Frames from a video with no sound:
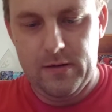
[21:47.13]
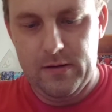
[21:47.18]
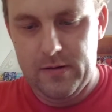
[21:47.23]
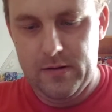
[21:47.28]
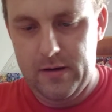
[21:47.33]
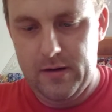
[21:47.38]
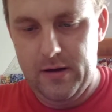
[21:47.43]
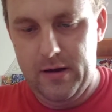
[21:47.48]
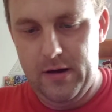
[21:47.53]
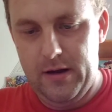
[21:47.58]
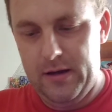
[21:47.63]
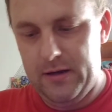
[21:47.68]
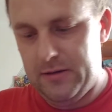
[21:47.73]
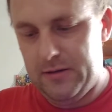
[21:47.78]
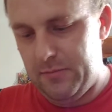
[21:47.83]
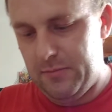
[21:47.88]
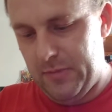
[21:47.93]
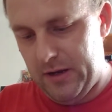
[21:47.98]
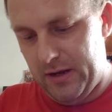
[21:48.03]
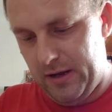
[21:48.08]
Here's
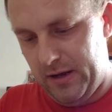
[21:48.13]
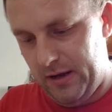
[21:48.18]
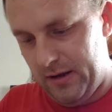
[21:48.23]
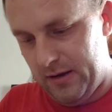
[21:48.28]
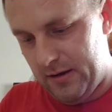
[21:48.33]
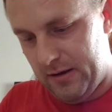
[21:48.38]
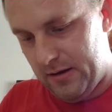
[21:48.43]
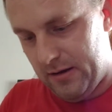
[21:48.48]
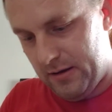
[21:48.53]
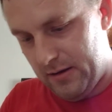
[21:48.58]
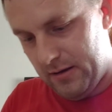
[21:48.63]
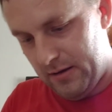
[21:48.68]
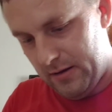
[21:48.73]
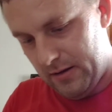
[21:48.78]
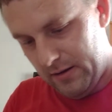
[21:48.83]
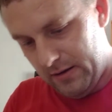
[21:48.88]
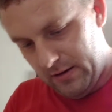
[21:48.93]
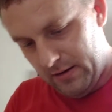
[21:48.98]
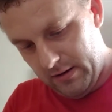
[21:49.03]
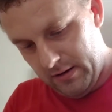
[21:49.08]
me,
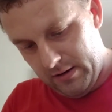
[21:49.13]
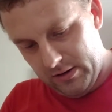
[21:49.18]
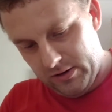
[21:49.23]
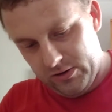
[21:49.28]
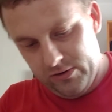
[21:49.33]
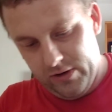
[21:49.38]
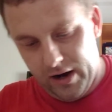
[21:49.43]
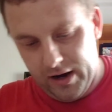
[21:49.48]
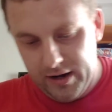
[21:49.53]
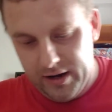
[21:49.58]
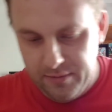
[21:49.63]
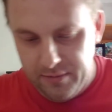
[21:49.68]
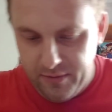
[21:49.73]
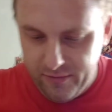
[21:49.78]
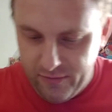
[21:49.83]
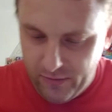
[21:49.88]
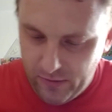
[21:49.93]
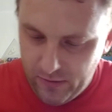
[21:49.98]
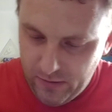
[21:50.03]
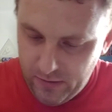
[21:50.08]
struggling
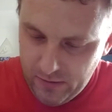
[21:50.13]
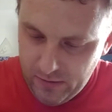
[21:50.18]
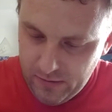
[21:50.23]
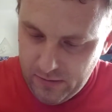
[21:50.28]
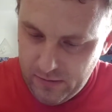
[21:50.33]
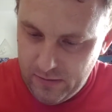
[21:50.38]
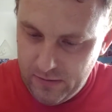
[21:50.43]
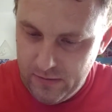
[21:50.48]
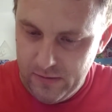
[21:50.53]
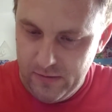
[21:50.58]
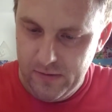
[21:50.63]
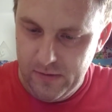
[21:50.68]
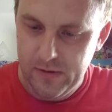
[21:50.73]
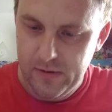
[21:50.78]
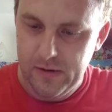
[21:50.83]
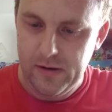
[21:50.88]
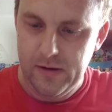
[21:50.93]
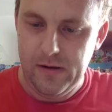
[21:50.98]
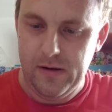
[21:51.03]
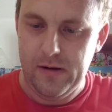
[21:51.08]
before,
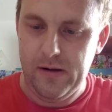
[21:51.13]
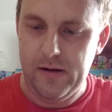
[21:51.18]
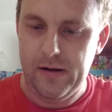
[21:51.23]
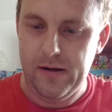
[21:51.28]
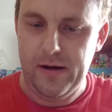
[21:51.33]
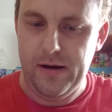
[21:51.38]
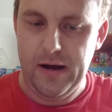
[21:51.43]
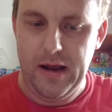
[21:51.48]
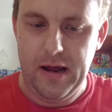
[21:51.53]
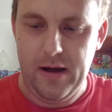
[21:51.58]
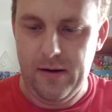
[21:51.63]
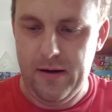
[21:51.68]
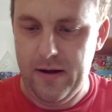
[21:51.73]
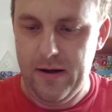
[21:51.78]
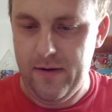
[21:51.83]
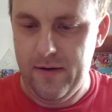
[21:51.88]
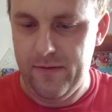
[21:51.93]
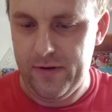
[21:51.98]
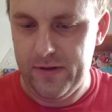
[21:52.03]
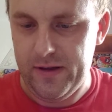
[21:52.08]
and now
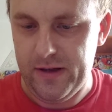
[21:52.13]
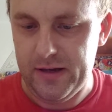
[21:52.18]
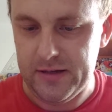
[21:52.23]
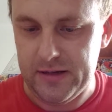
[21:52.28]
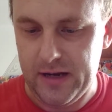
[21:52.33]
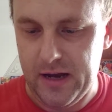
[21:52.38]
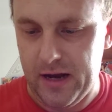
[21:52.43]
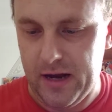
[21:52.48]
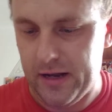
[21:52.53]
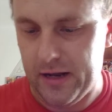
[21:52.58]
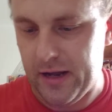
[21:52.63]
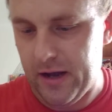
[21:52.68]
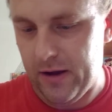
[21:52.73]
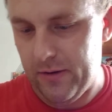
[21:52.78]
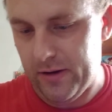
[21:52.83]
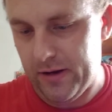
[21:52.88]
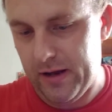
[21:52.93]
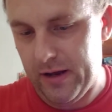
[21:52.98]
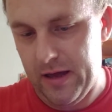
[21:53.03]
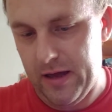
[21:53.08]
everything's going to go
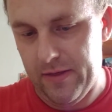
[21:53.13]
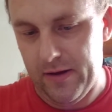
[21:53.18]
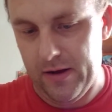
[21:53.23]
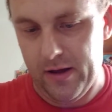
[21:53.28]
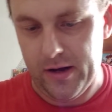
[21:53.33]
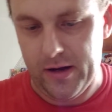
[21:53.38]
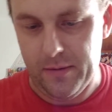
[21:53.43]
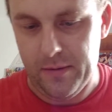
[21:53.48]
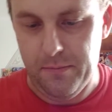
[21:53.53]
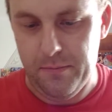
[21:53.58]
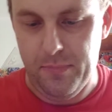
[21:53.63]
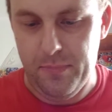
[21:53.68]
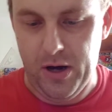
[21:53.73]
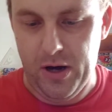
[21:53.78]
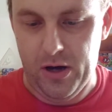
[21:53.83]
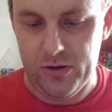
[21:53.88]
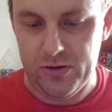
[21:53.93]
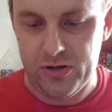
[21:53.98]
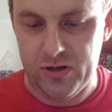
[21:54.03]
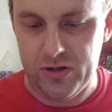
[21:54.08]
together like a
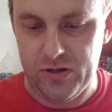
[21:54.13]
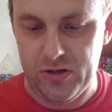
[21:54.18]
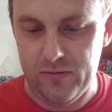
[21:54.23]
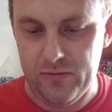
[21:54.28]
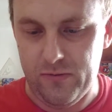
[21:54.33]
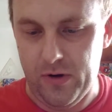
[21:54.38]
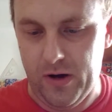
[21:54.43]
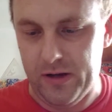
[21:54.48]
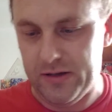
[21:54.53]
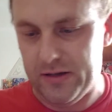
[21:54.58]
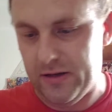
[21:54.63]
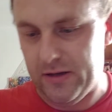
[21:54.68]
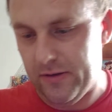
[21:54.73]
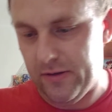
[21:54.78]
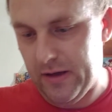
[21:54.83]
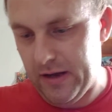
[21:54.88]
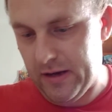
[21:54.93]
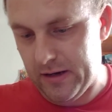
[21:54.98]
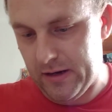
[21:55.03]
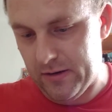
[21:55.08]
boss. Right, so
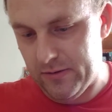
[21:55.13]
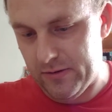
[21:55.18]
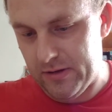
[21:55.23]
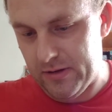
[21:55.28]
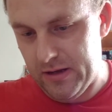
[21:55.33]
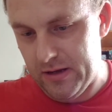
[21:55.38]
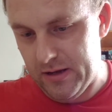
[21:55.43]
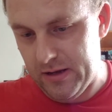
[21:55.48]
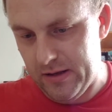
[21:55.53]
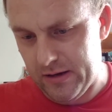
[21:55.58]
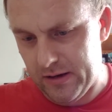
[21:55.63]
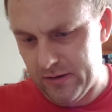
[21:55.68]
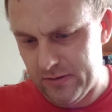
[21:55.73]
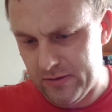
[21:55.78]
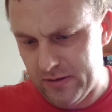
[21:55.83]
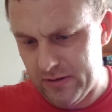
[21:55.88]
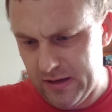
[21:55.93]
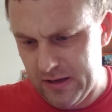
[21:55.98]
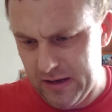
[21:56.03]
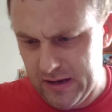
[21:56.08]
that goes there,
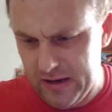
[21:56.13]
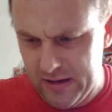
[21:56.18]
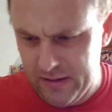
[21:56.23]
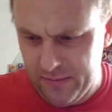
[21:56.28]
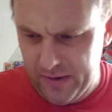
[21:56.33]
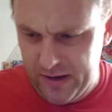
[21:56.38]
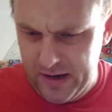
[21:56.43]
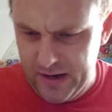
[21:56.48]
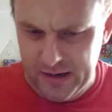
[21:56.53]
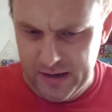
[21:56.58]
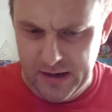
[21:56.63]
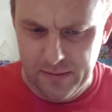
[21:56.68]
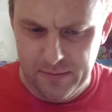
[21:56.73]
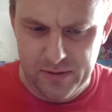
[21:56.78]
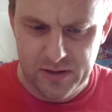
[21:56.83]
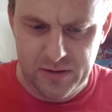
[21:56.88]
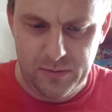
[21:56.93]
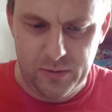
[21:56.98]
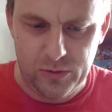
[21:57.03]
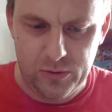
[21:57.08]
and then we had a couple
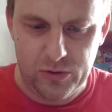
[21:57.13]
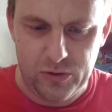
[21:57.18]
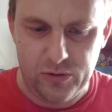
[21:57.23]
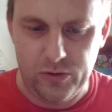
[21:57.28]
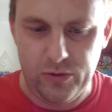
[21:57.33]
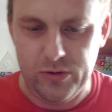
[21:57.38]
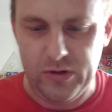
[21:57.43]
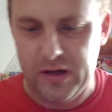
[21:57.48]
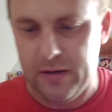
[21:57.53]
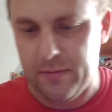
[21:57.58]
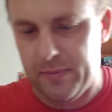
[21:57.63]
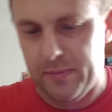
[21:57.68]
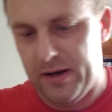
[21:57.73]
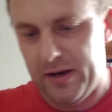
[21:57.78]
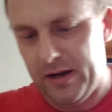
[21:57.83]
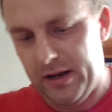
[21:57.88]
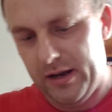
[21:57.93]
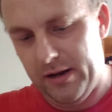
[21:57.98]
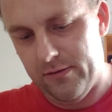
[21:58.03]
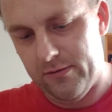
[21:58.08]
of small screws up
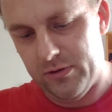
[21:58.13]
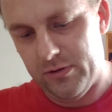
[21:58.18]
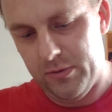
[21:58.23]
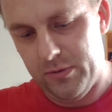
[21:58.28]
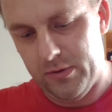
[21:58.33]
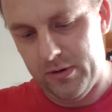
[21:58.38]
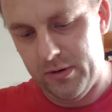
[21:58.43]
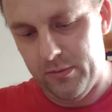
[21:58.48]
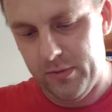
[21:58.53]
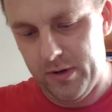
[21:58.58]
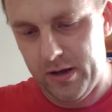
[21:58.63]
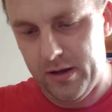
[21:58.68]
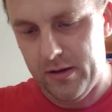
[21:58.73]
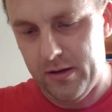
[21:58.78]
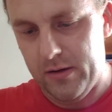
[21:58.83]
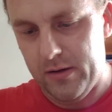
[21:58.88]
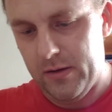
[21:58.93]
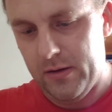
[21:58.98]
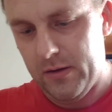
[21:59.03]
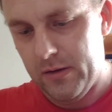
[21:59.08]
in here as well, didn't we?
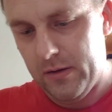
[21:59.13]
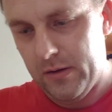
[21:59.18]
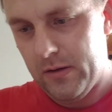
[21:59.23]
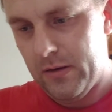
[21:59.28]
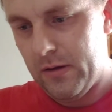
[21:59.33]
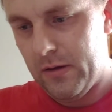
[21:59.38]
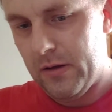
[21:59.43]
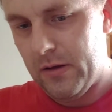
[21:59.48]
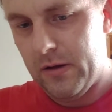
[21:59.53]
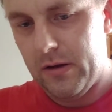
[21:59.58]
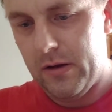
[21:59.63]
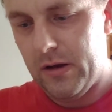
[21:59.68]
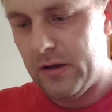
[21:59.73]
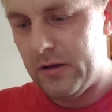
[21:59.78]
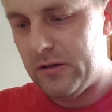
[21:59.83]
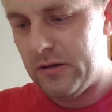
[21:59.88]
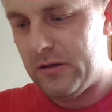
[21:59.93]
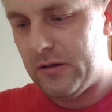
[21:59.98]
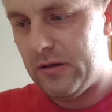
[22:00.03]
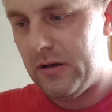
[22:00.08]

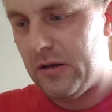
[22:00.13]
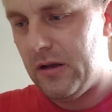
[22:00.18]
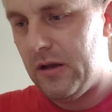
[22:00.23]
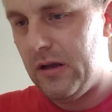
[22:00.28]
Yes.